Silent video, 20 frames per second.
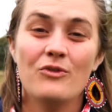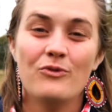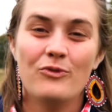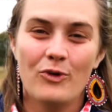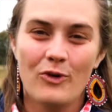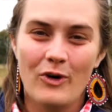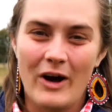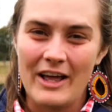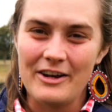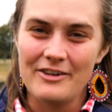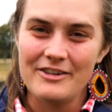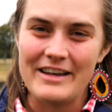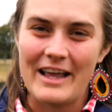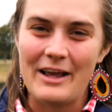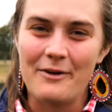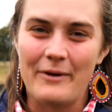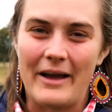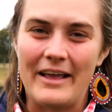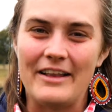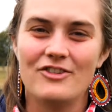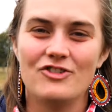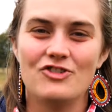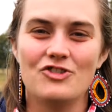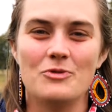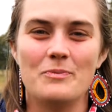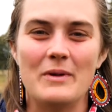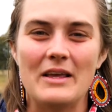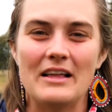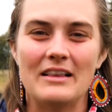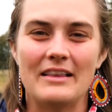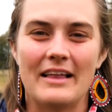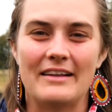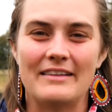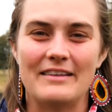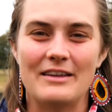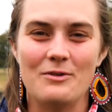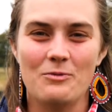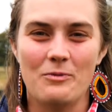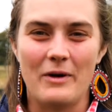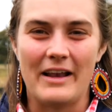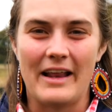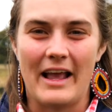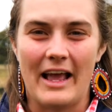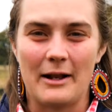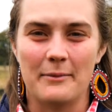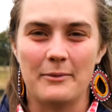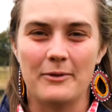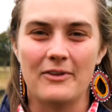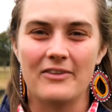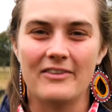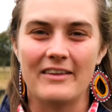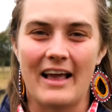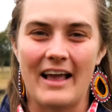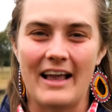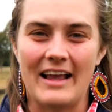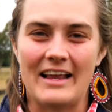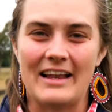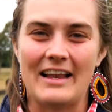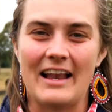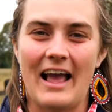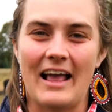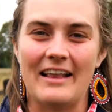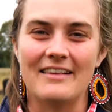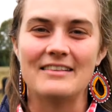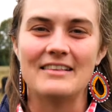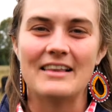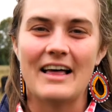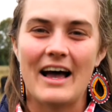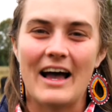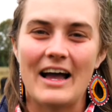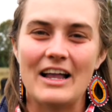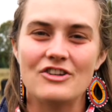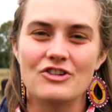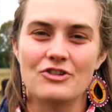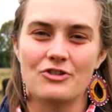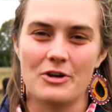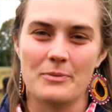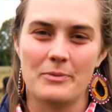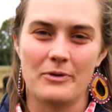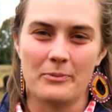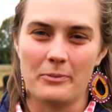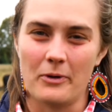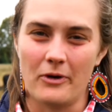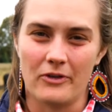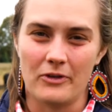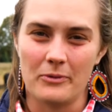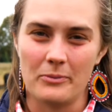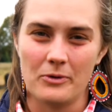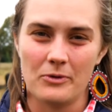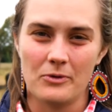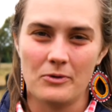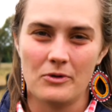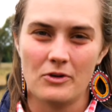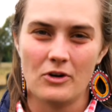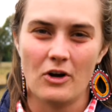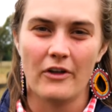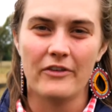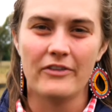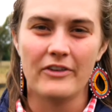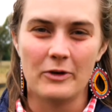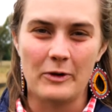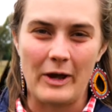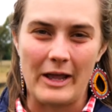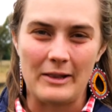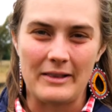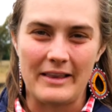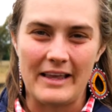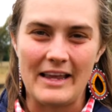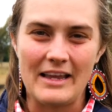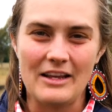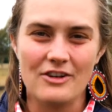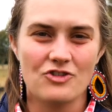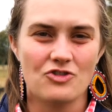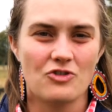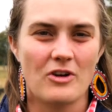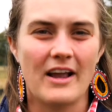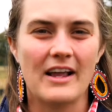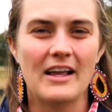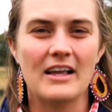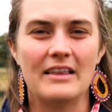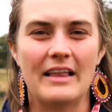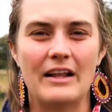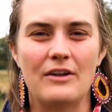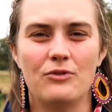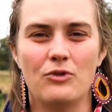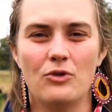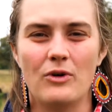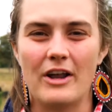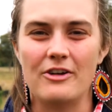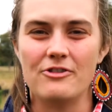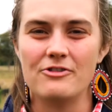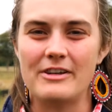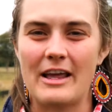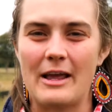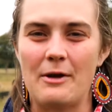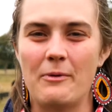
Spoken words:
400-day weights should be collected when animals are in as large a group as possible. Consequently, try and collect 400-day